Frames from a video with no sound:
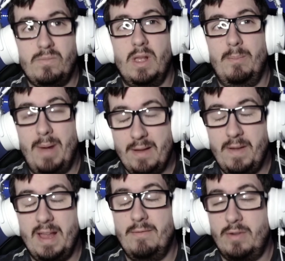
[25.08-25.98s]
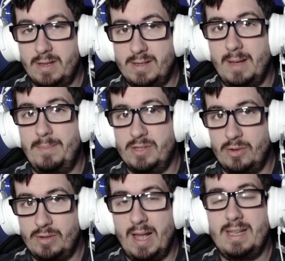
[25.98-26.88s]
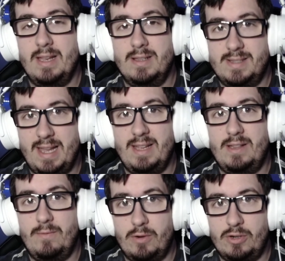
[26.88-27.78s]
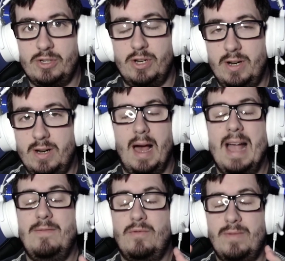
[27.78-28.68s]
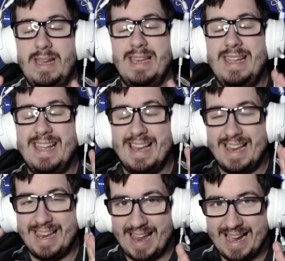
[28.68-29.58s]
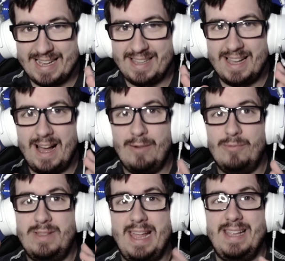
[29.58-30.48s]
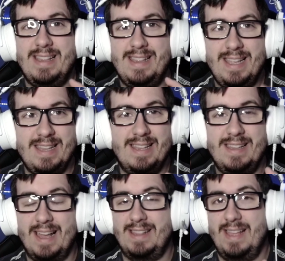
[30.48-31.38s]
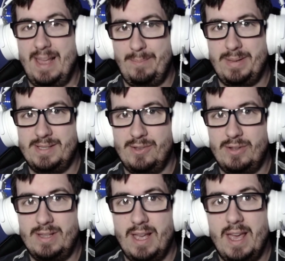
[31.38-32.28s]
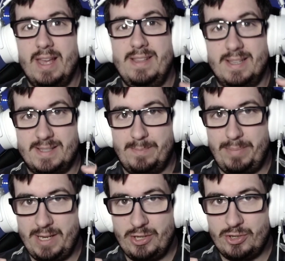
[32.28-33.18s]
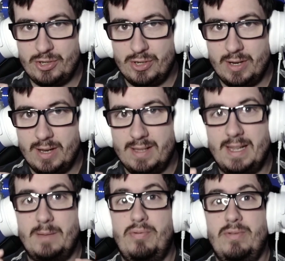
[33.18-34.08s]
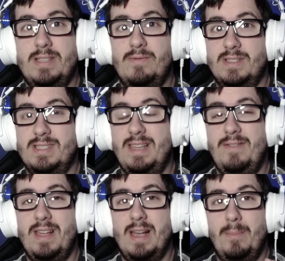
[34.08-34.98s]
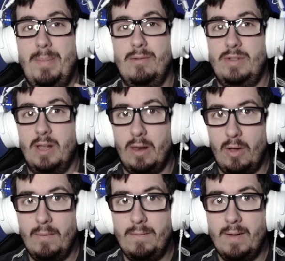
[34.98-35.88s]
my favorite episode, I can say it for sure. I've really liked how they did that episode. The speech that priest was giving about the love.